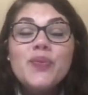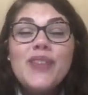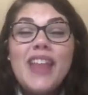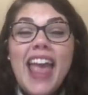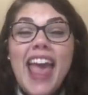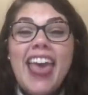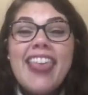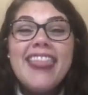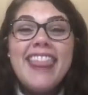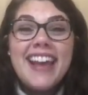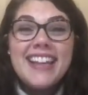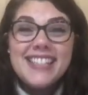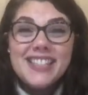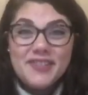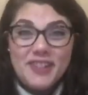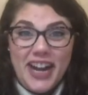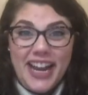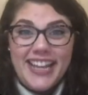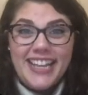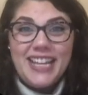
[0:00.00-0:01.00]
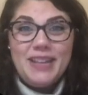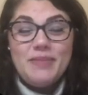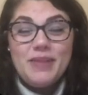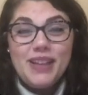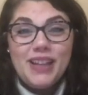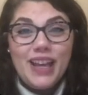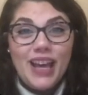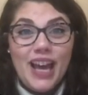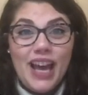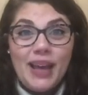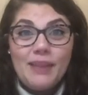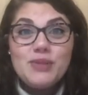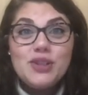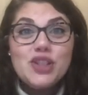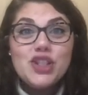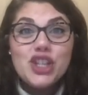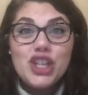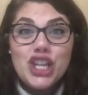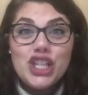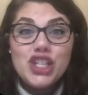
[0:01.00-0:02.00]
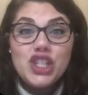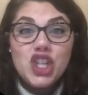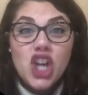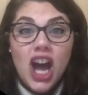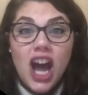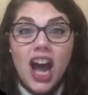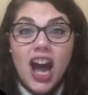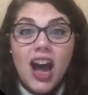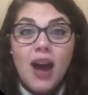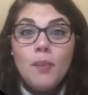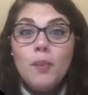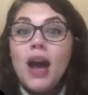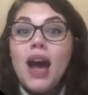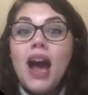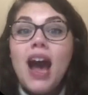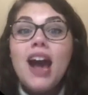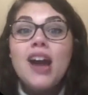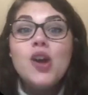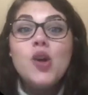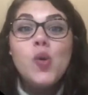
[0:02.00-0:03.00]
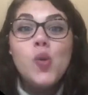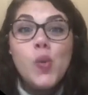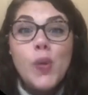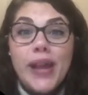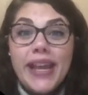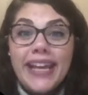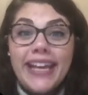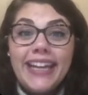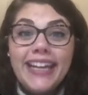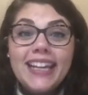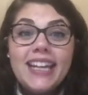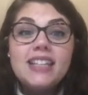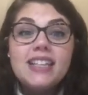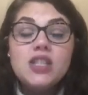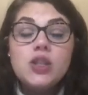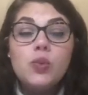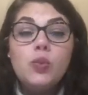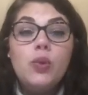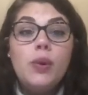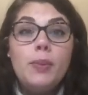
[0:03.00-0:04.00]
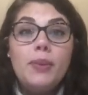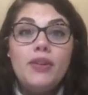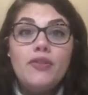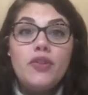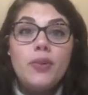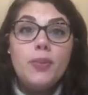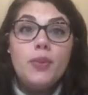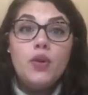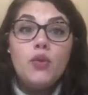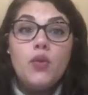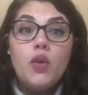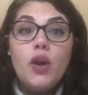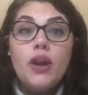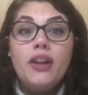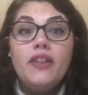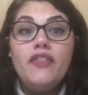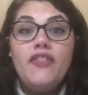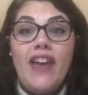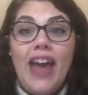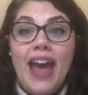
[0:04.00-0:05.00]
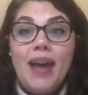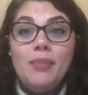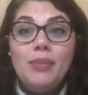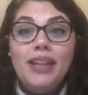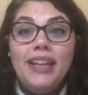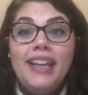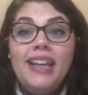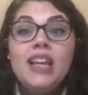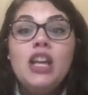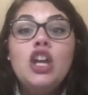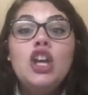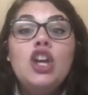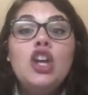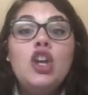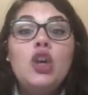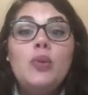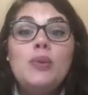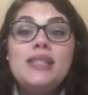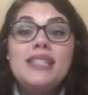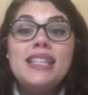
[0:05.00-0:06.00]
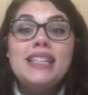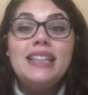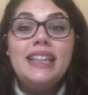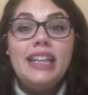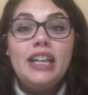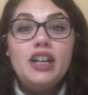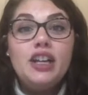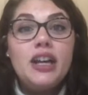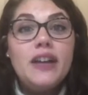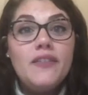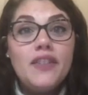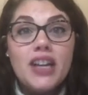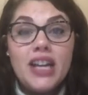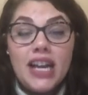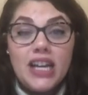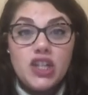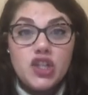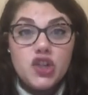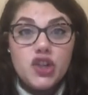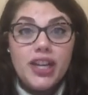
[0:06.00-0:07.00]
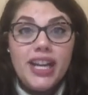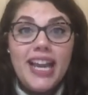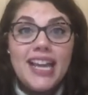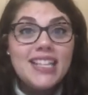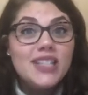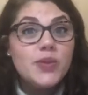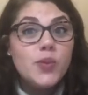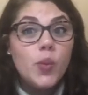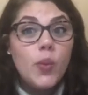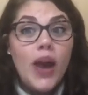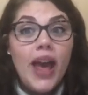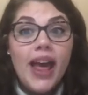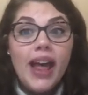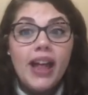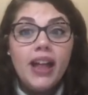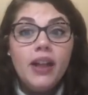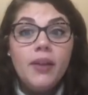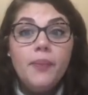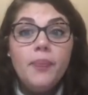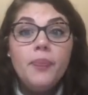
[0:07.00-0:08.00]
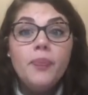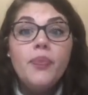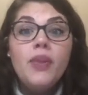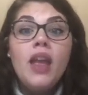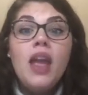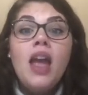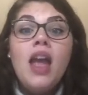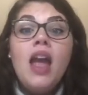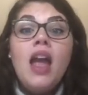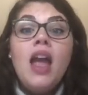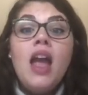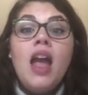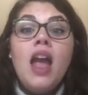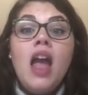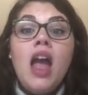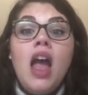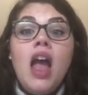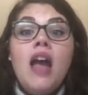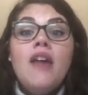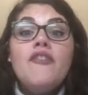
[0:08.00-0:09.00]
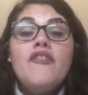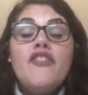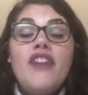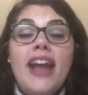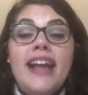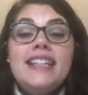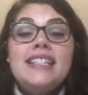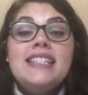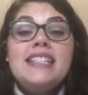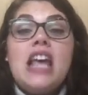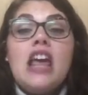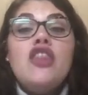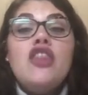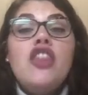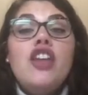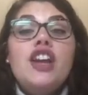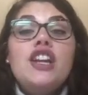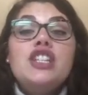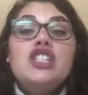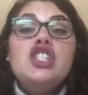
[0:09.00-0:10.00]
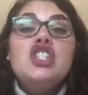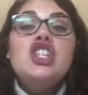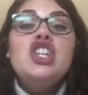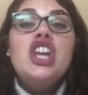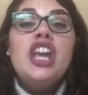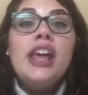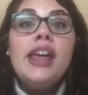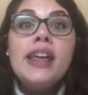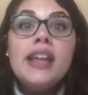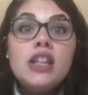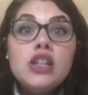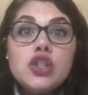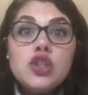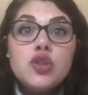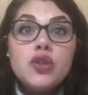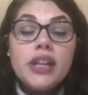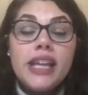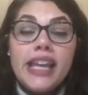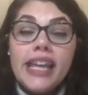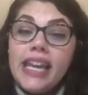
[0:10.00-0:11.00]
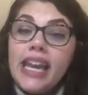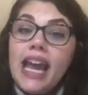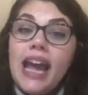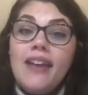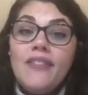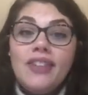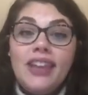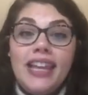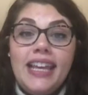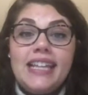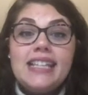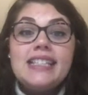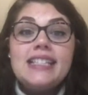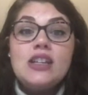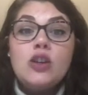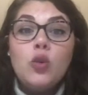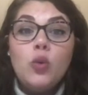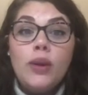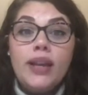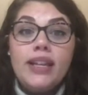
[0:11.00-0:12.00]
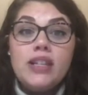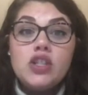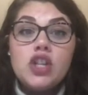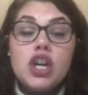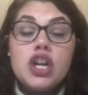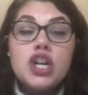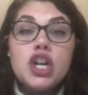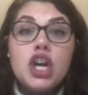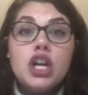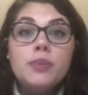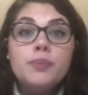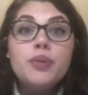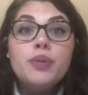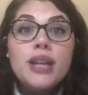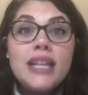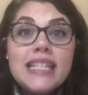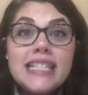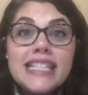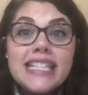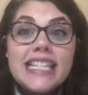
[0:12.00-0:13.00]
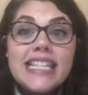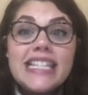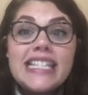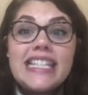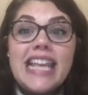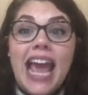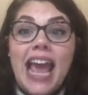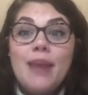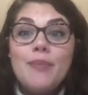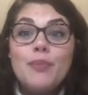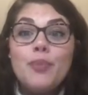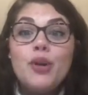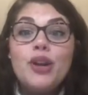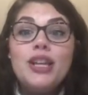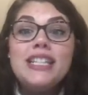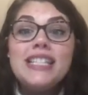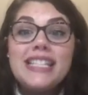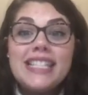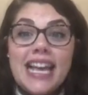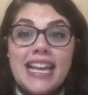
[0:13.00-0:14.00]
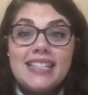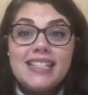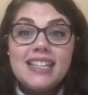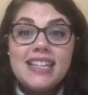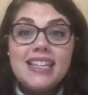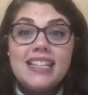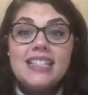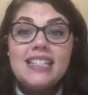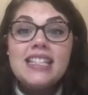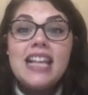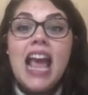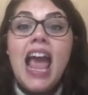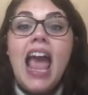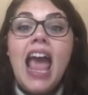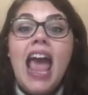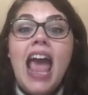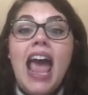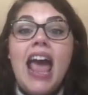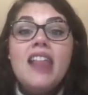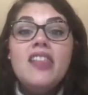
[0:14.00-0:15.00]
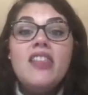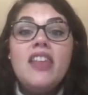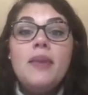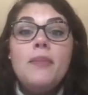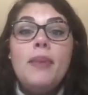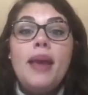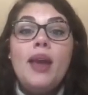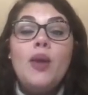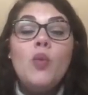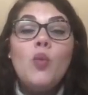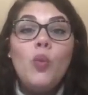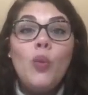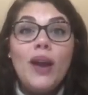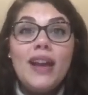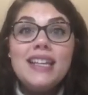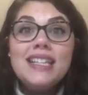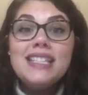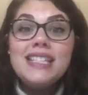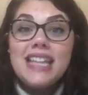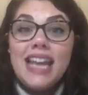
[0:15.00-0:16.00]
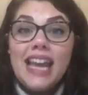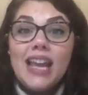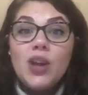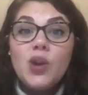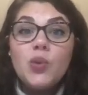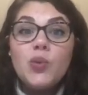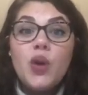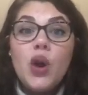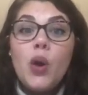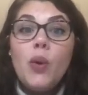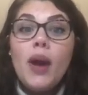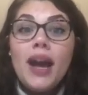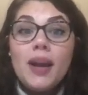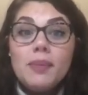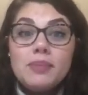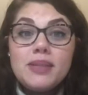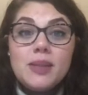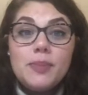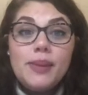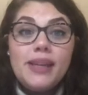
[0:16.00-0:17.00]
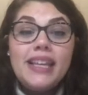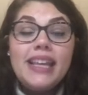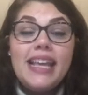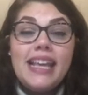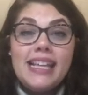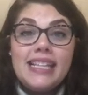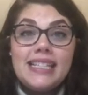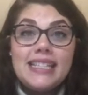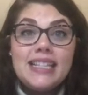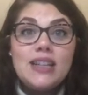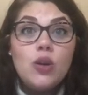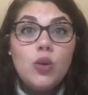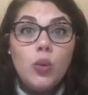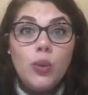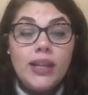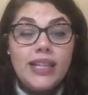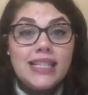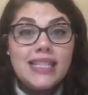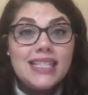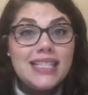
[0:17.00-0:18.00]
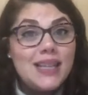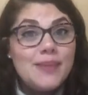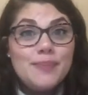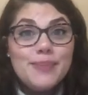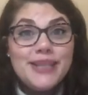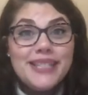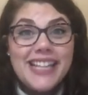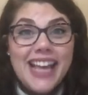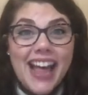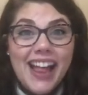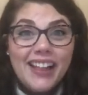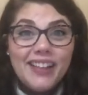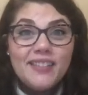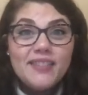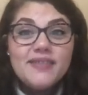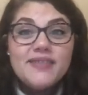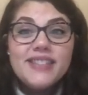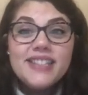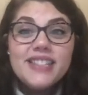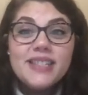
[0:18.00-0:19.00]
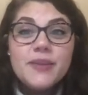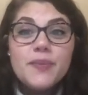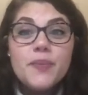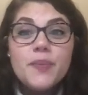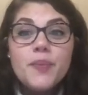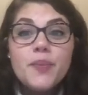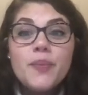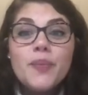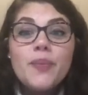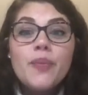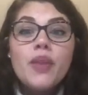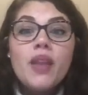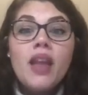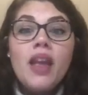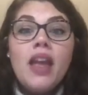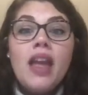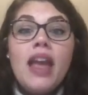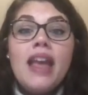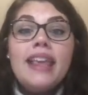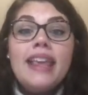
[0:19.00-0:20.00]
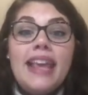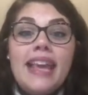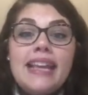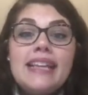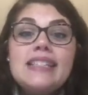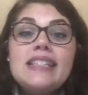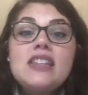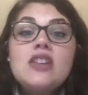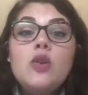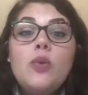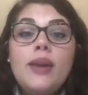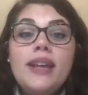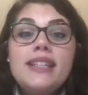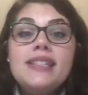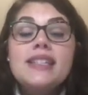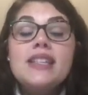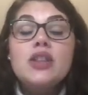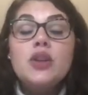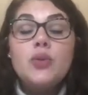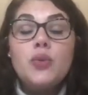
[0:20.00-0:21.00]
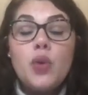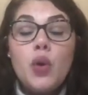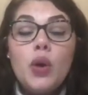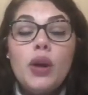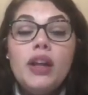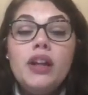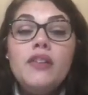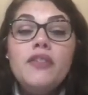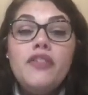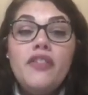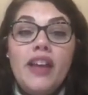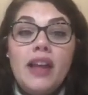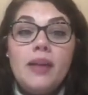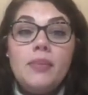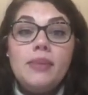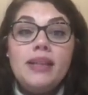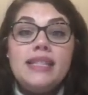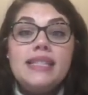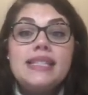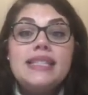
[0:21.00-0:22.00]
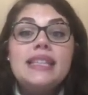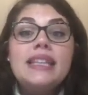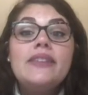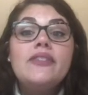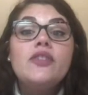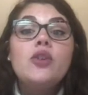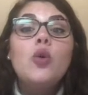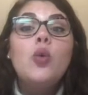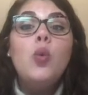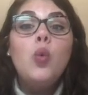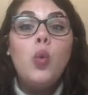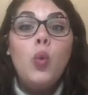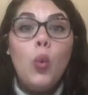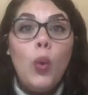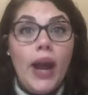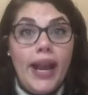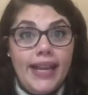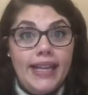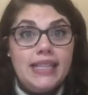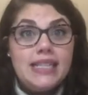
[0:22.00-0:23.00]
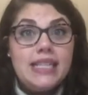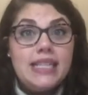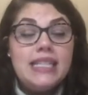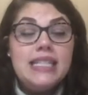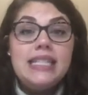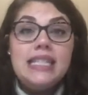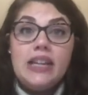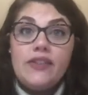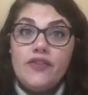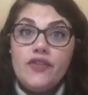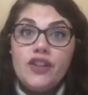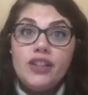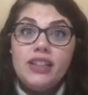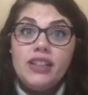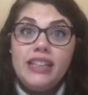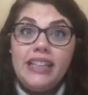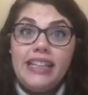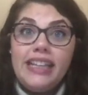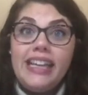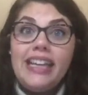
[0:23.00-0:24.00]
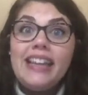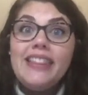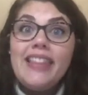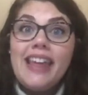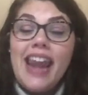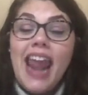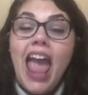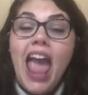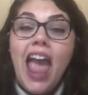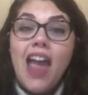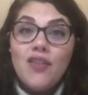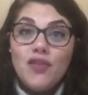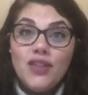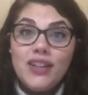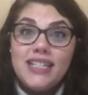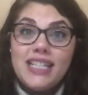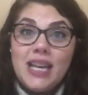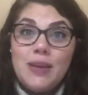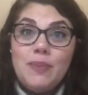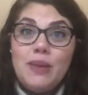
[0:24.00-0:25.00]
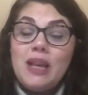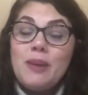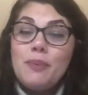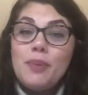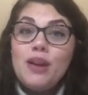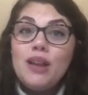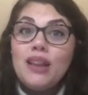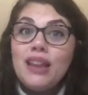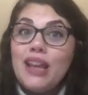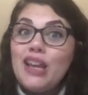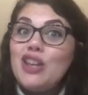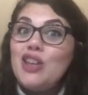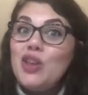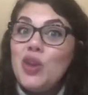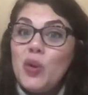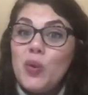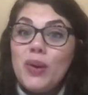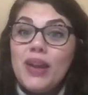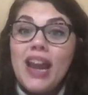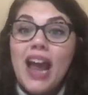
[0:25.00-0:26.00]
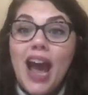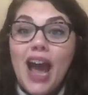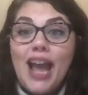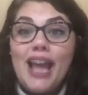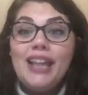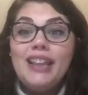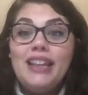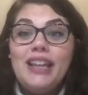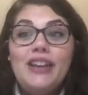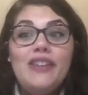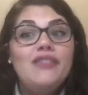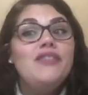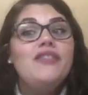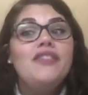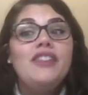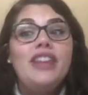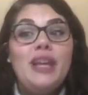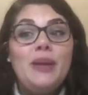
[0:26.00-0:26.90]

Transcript: That's right, Keeble Cubs. Good job. A queen is a woman from a royal family who is the leader of a country as well. Friends, the children of kings and queens are called princes and princesses, and they may one day grow up to be kings and queens themselves. Kings and queens in the royal families live quite differently than everyday people like you and I live, Keeble